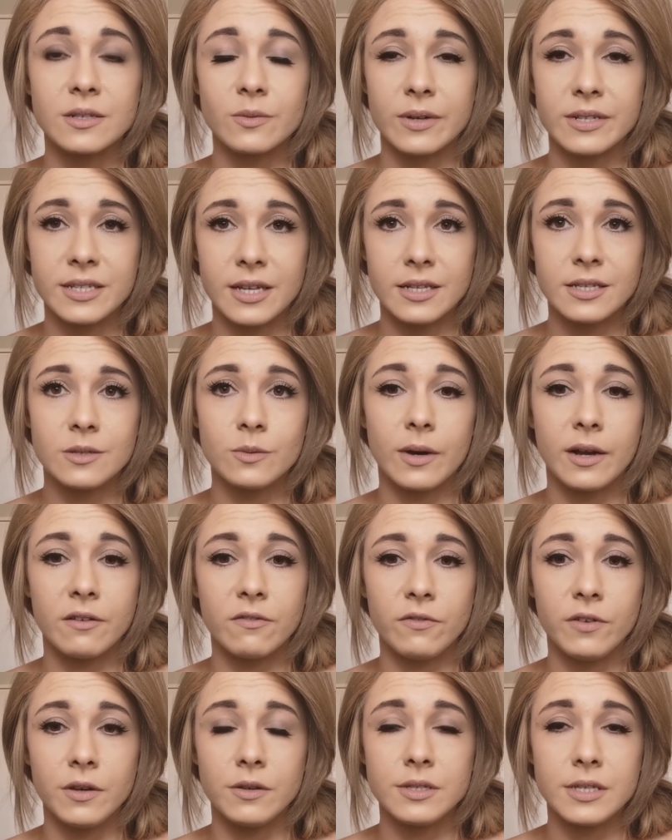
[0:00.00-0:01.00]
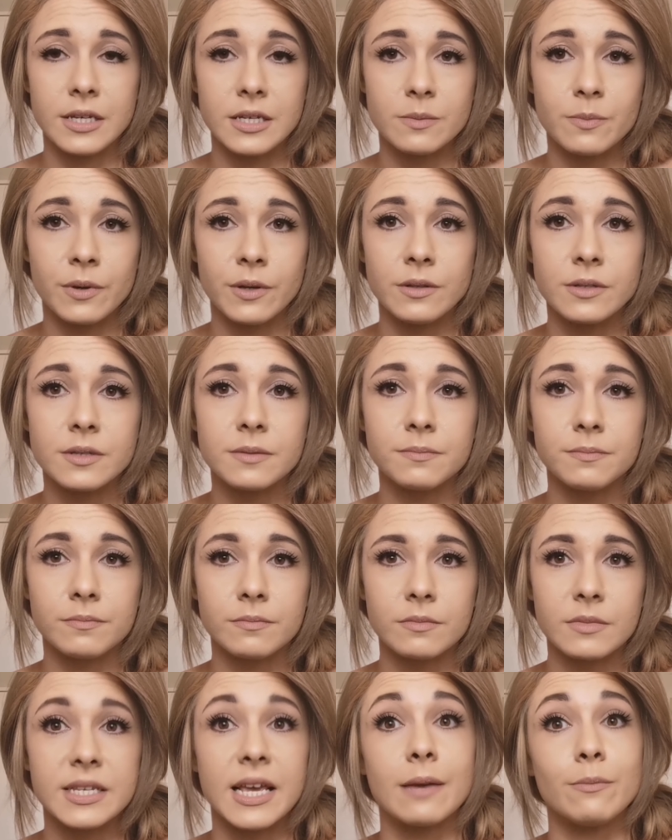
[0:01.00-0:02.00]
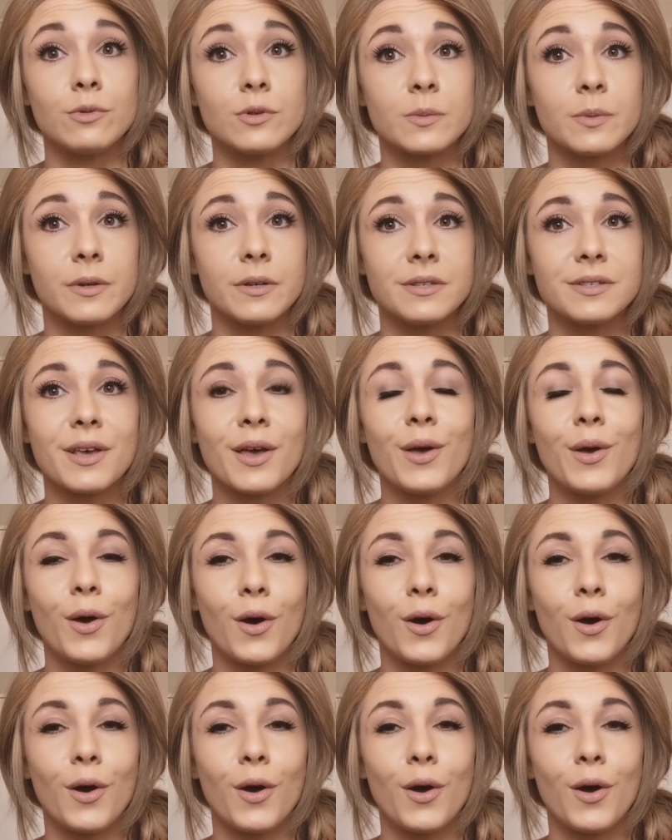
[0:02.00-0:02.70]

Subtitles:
So I tend to add a few tablespoons